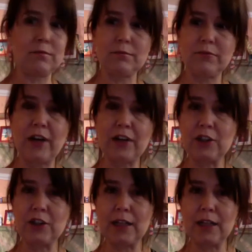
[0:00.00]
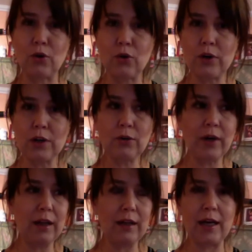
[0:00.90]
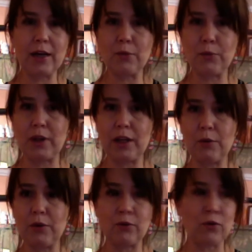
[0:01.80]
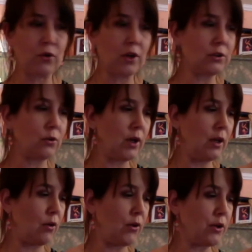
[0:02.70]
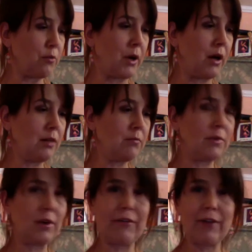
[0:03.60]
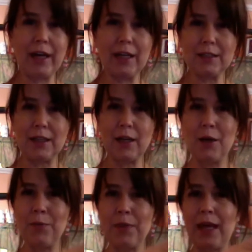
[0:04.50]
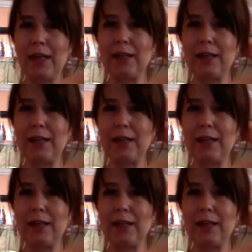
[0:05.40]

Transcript: fractionated coconut oil. Yeah, you put a little bit of coconut oil on your palm, right? And